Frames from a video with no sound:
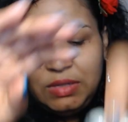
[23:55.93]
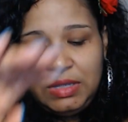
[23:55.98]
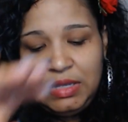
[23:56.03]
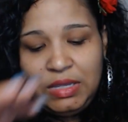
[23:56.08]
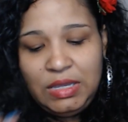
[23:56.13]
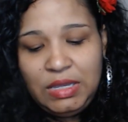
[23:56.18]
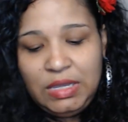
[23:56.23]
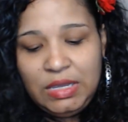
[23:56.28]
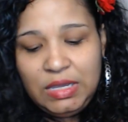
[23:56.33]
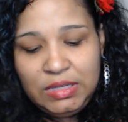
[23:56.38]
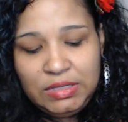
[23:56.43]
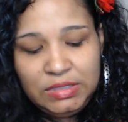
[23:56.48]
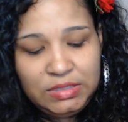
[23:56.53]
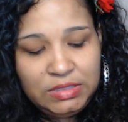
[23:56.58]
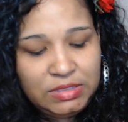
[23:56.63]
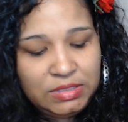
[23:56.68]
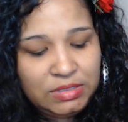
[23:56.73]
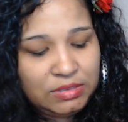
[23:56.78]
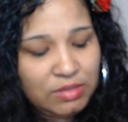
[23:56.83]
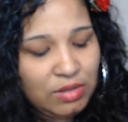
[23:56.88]

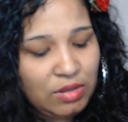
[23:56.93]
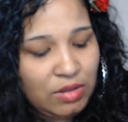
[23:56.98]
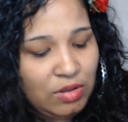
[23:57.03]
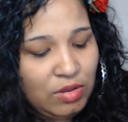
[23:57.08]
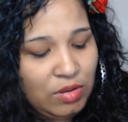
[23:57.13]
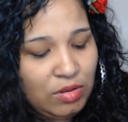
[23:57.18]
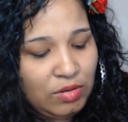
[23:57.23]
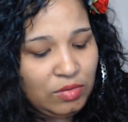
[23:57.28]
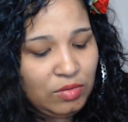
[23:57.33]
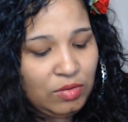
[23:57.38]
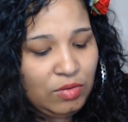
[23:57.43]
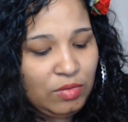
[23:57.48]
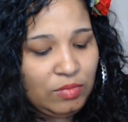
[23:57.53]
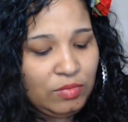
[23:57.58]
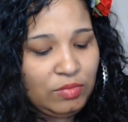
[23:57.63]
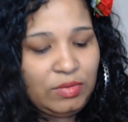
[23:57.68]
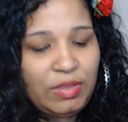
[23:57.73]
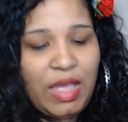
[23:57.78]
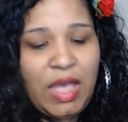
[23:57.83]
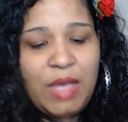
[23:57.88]
And
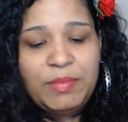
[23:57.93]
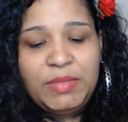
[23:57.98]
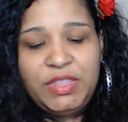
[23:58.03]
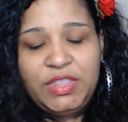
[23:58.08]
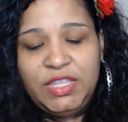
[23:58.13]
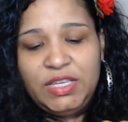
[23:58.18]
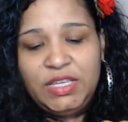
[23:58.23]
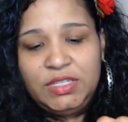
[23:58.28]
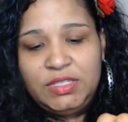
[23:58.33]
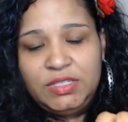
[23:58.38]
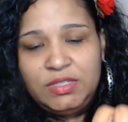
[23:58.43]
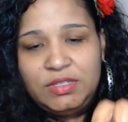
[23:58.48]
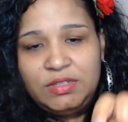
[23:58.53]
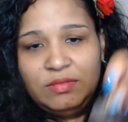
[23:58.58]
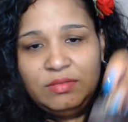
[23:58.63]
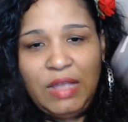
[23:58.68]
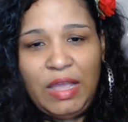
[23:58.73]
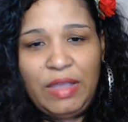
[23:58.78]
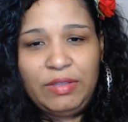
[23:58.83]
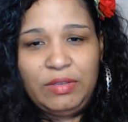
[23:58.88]
amethyst,
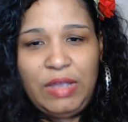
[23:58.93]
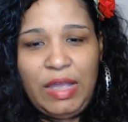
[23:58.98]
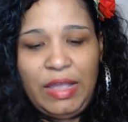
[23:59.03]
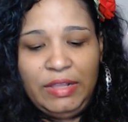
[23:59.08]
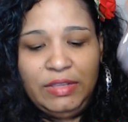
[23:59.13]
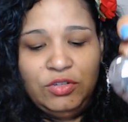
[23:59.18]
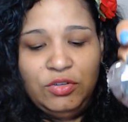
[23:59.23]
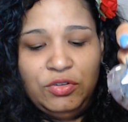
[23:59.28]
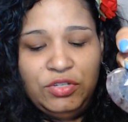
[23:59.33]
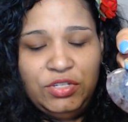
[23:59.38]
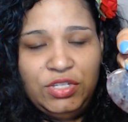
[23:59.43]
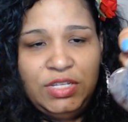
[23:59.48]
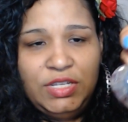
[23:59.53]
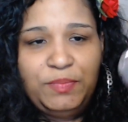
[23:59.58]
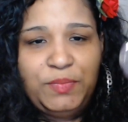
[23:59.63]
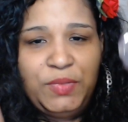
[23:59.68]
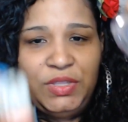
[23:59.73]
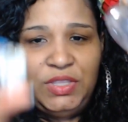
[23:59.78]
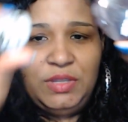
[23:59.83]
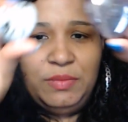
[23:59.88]
I usually
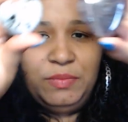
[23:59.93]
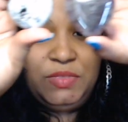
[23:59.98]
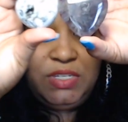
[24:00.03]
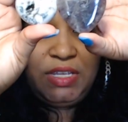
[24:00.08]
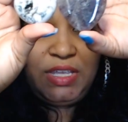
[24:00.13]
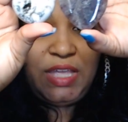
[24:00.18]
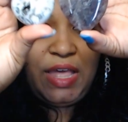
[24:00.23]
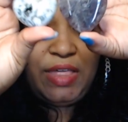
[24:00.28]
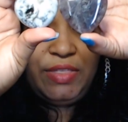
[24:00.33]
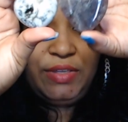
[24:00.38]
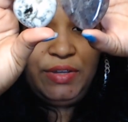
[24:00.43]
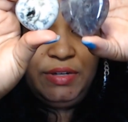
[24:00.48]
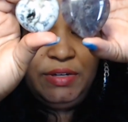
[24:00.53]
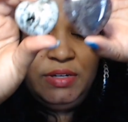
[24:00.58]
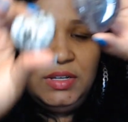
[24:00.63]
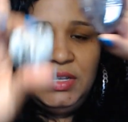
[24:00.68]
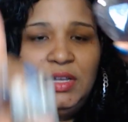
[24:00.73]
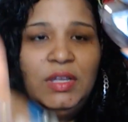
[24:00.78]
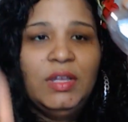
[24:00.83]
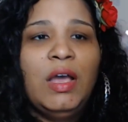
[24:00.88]
put them together
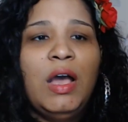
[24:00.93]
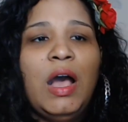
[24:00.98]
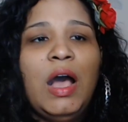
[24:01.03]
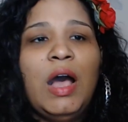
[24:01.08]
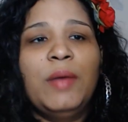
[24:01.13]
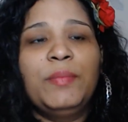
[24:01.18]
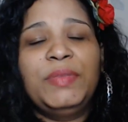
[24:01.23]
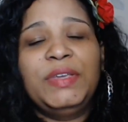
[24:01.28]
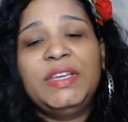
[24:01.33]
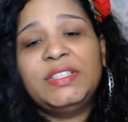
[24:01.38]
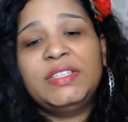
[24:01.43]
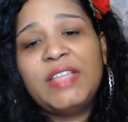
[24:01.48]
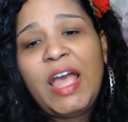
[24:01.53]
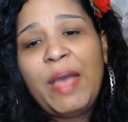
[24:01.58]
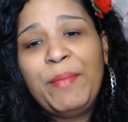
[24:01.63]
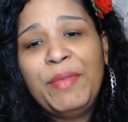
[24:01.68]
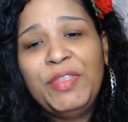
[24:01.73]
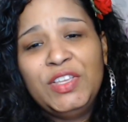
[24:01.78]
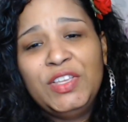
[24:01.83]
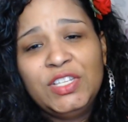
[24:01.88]
because
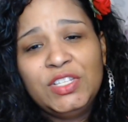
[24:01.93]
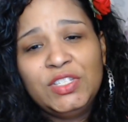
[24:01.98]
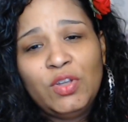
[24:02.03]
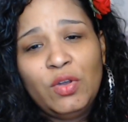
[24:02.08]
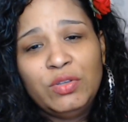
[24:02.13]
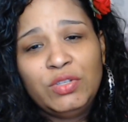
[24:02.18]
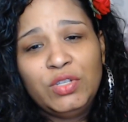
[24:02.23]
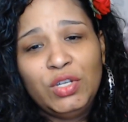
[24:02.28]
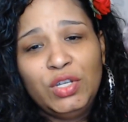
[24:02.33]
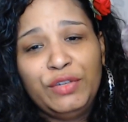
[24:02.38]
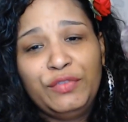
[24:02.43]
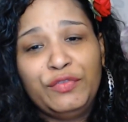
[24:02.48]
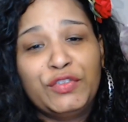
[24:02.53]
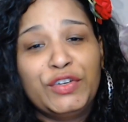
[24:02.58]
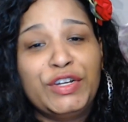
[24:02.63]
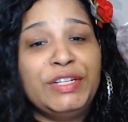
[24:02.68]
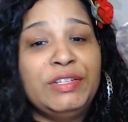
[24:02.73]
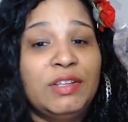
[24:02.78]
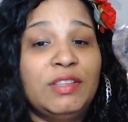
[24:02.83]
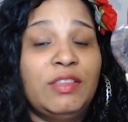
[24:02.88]
amethyst is also good
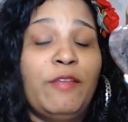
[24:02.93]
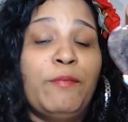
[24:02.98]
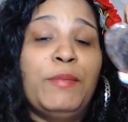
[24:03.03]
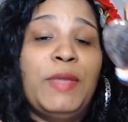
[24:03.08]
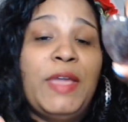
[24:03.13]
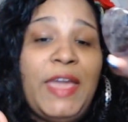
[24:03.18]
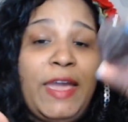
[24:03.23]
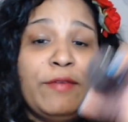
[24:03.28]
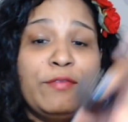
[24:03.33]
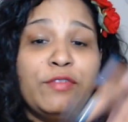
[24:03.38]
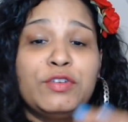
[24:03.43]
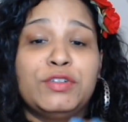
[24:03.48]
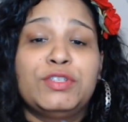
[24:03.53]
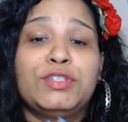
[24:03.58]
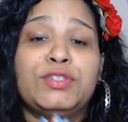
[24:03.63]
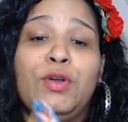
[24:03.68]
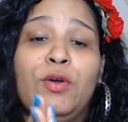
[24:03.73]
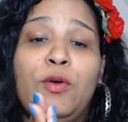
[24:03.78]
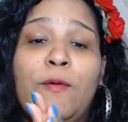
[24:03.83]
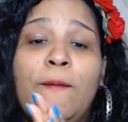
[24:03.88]
for addictive behaviors.
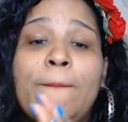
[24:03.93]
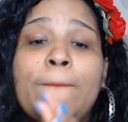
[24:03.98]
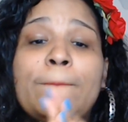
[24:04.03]
So